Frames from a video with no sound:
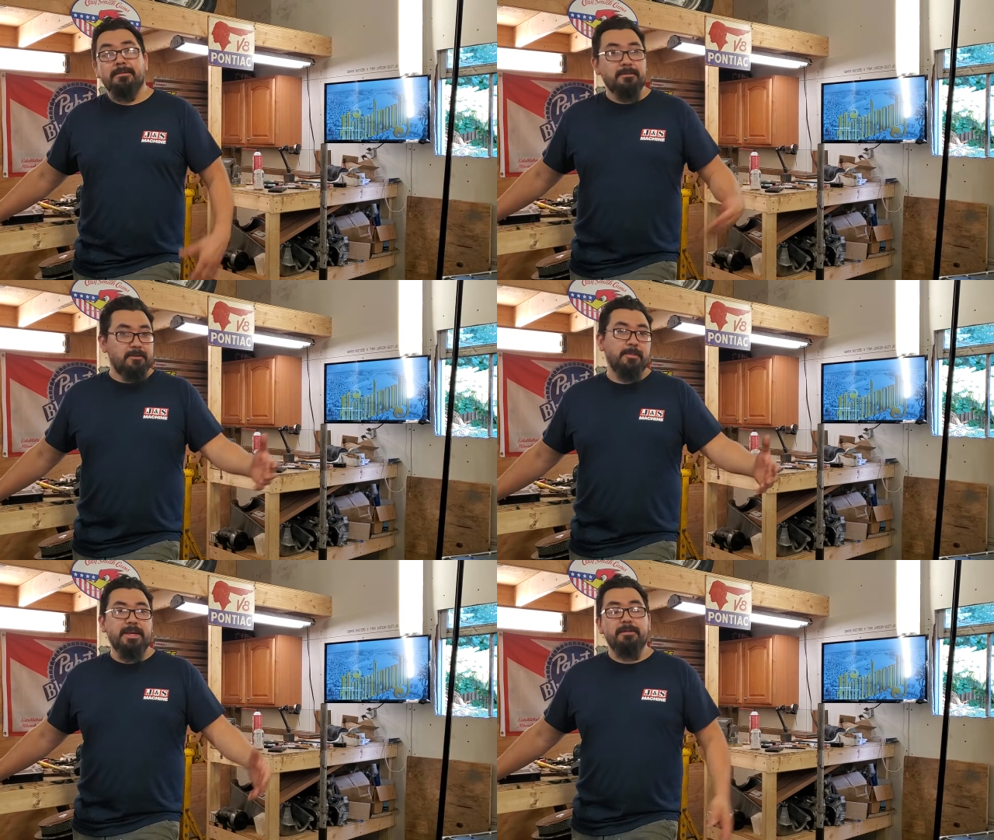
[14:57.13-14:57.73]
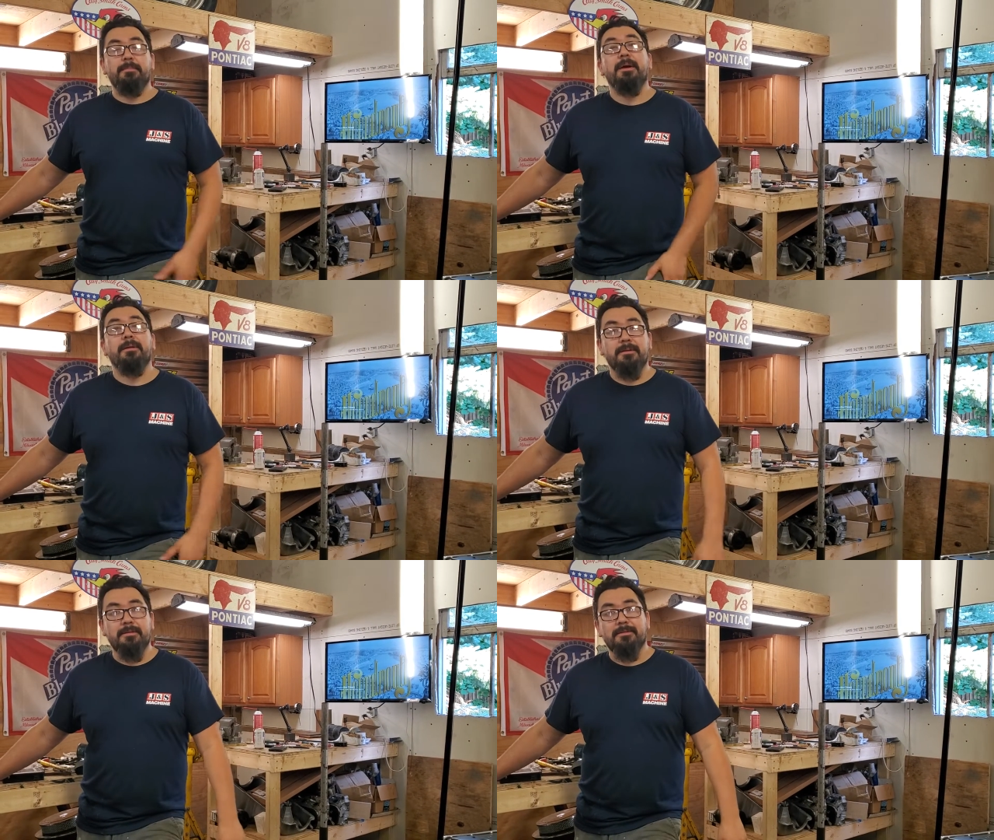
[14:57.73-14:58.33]
You make it
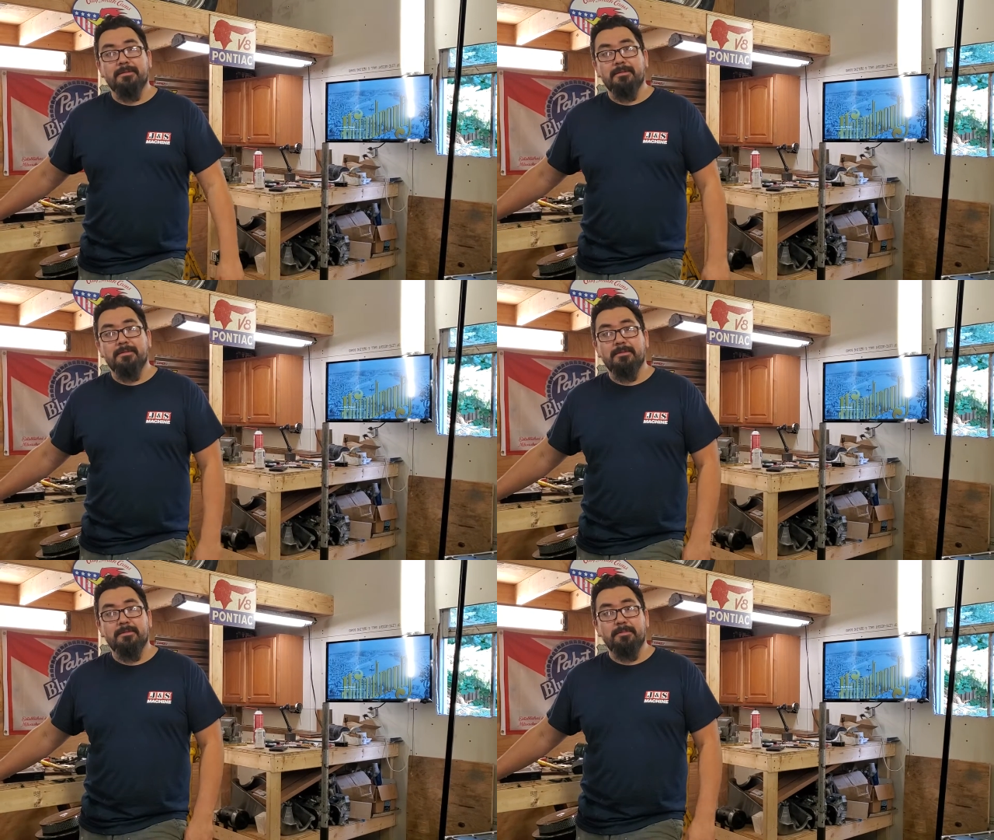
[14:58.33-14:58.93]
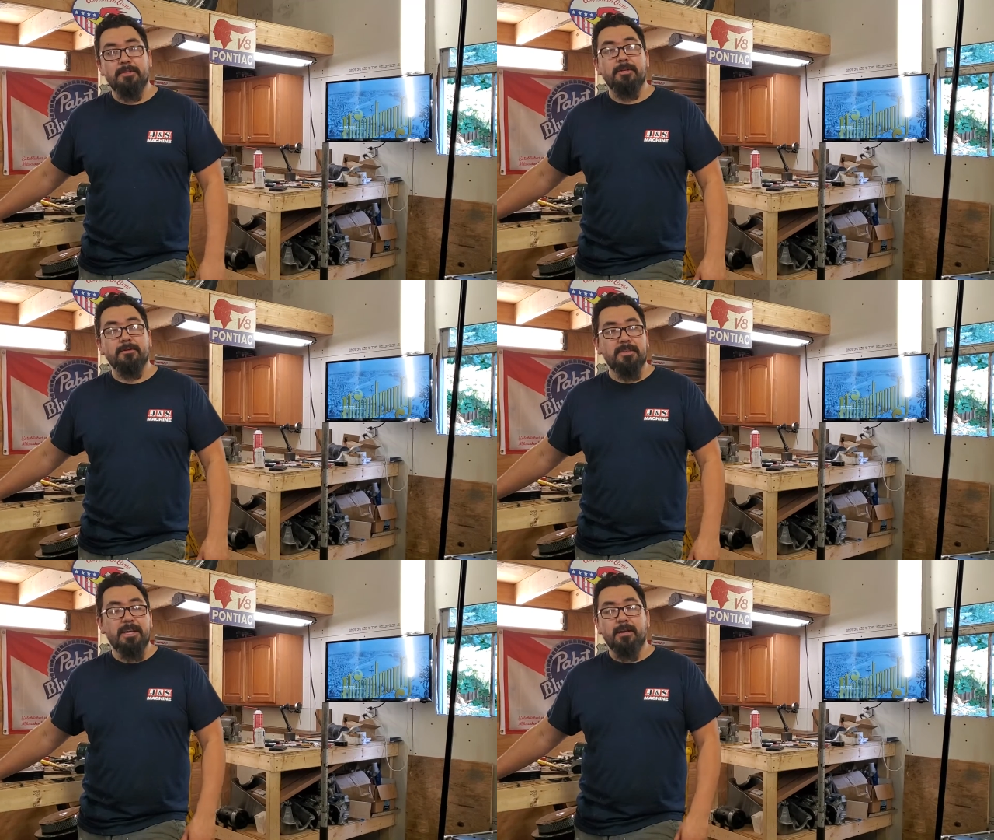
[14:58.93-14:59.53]
better. But you
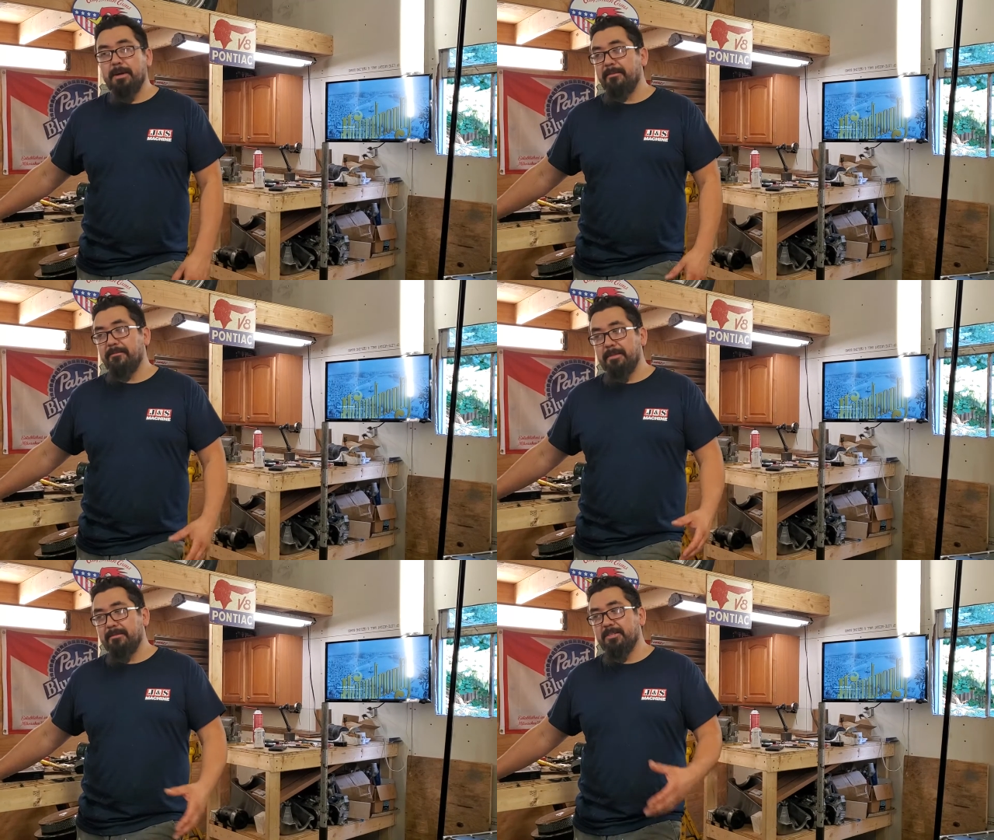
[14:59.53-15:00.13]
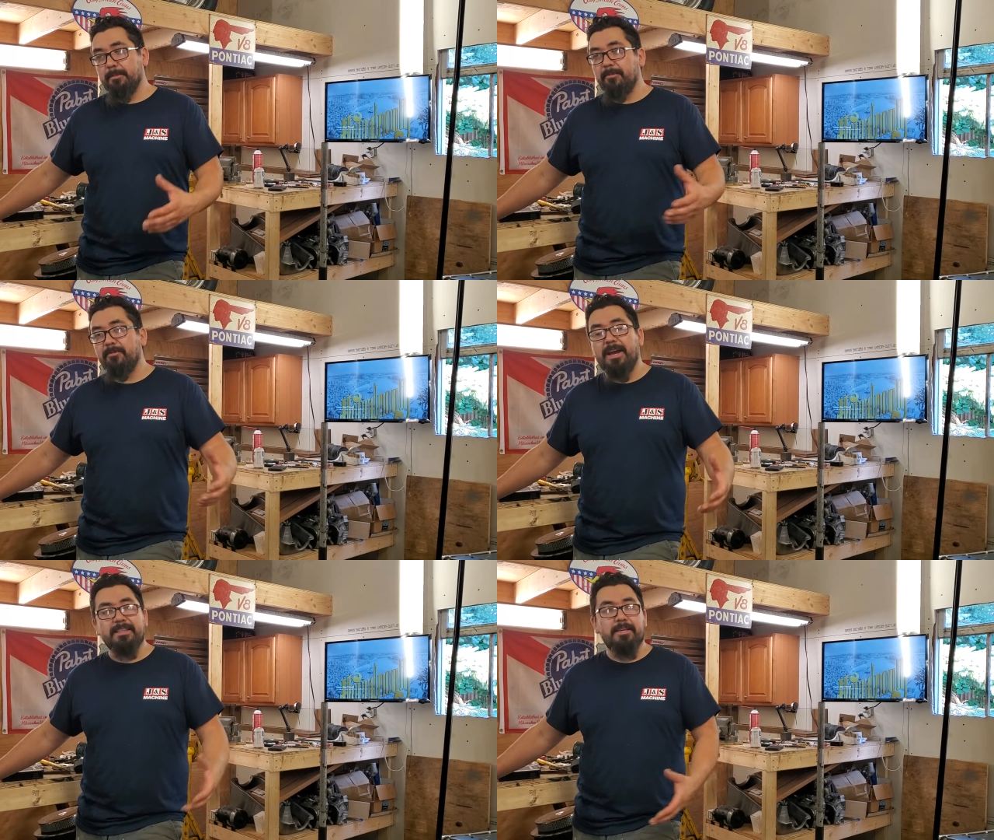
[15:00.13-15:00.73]
don't take away from the simple
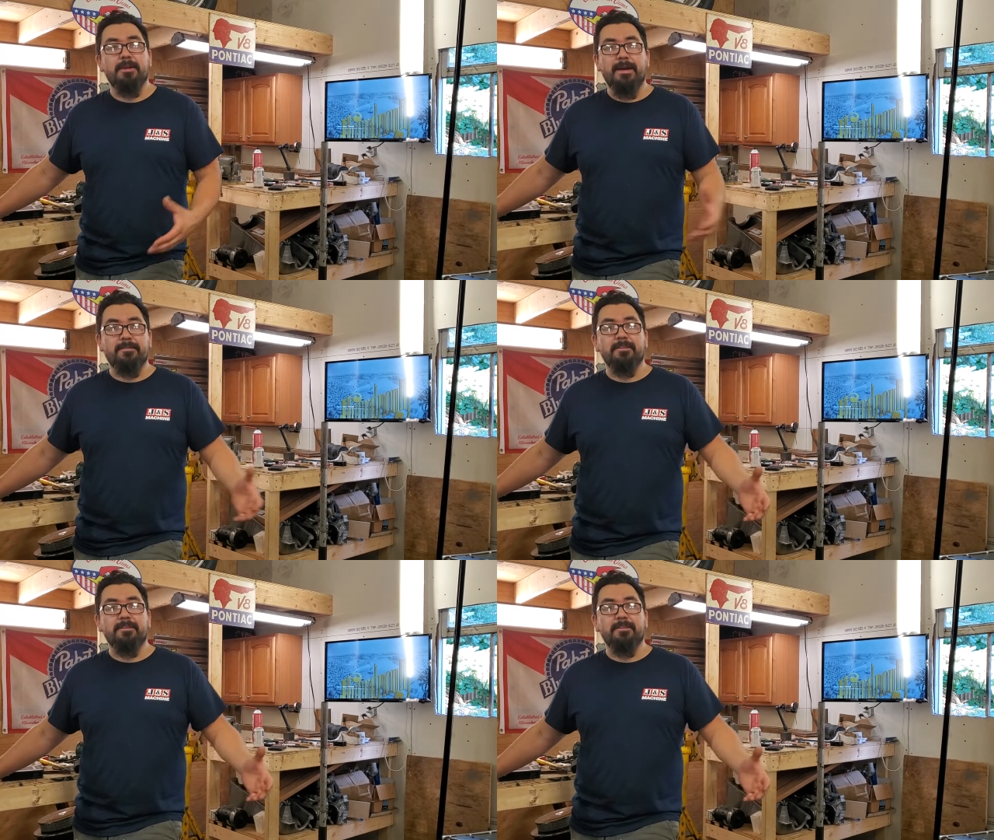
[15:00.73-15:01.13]
fact that you have to